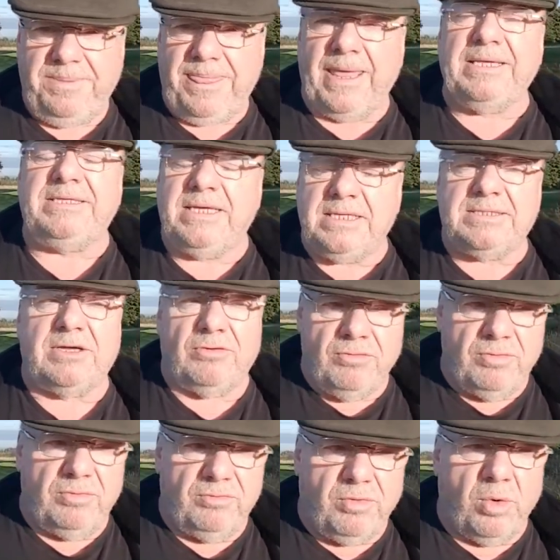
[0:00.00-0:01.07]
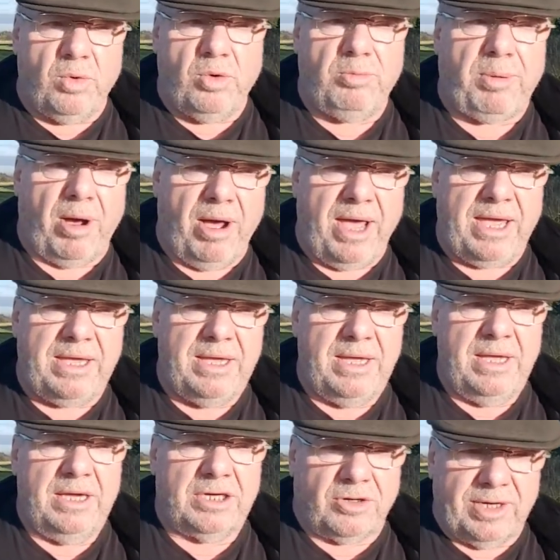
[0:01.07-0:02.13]
It is rule by
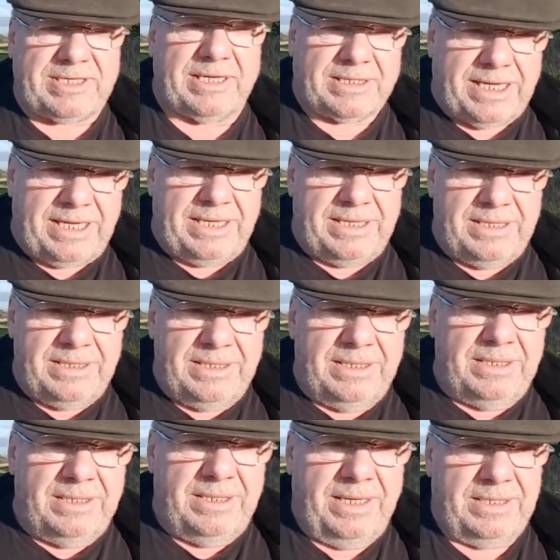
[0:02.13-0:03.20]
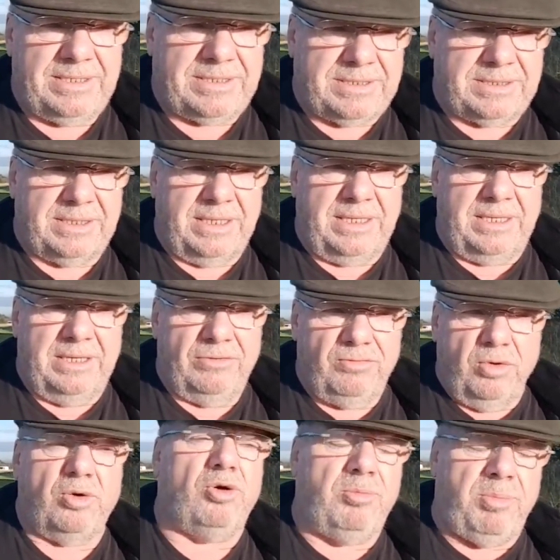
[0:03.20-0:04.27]
critici. It's the
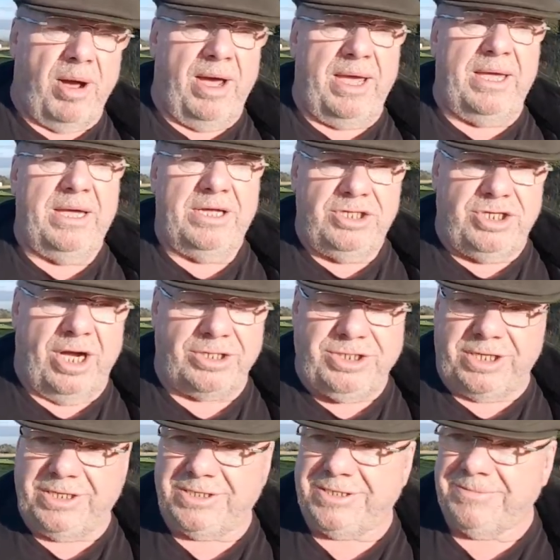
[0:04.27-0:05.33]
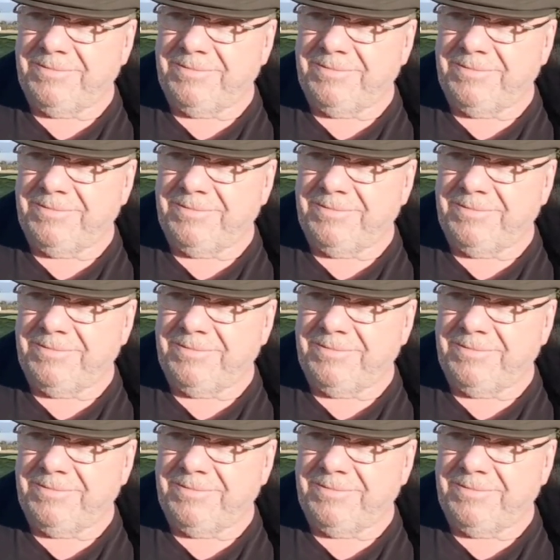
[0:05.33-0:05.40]
rule by judges.